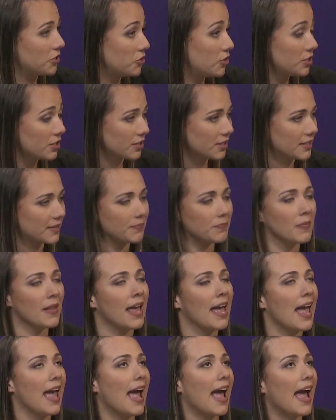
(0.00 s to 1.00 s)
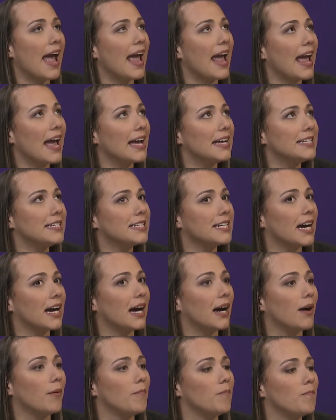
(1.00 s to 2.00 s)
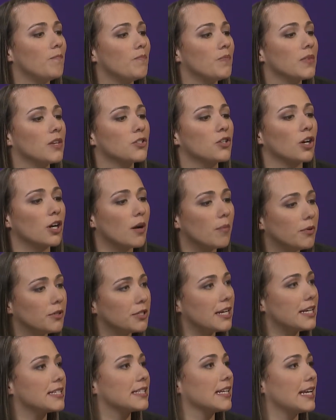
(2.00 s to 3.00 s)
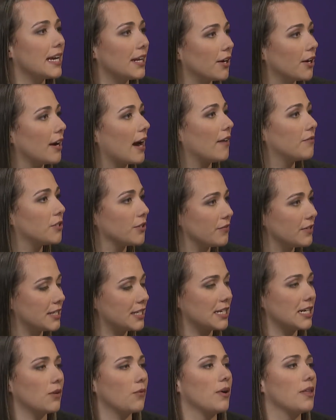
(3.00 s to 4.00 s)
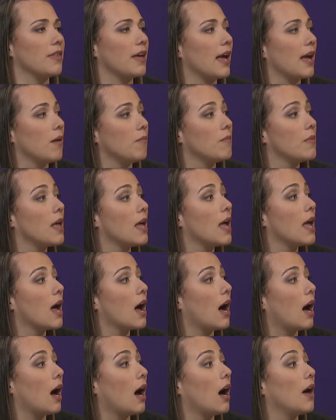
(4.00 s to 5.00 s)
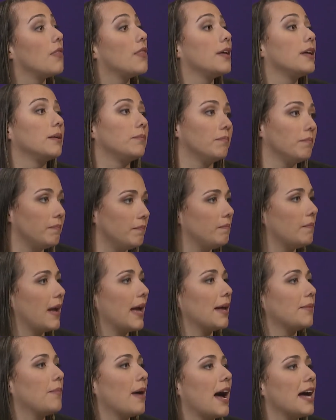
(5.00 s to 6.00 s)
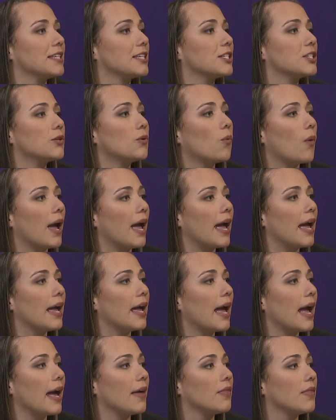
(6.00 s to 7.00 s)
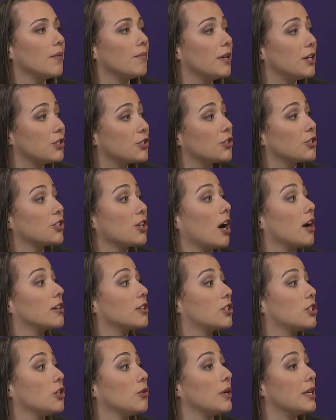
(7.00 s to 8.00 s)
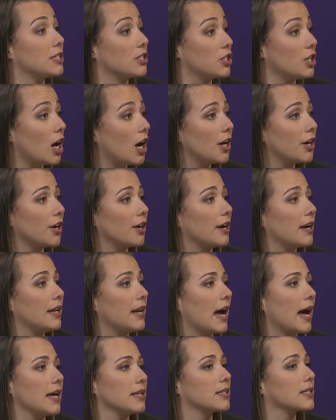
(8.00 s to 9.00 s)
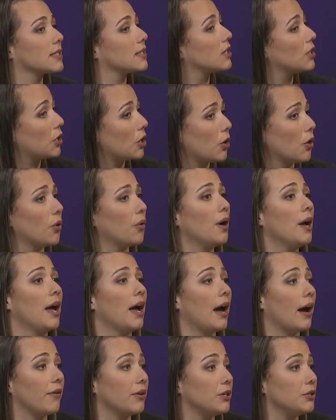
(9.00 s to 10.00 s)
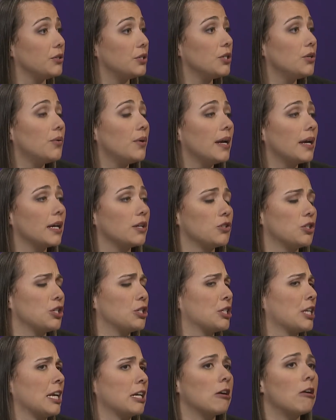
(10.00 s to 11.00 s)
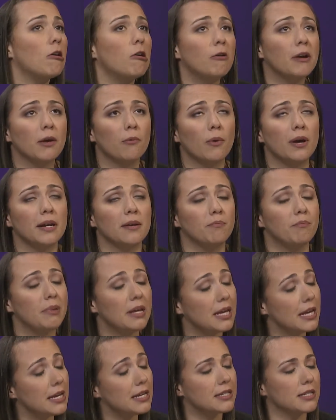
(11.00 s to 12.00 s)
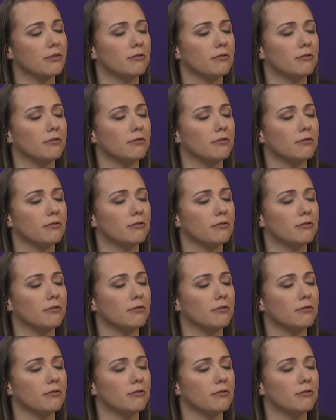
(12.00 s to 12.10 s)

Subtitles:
Jesus. And so a couple of days later, after visiting with him, the man passes away, and the minister talks to his daughter and asks, how are you doing? And she's like, oh, he went in peace.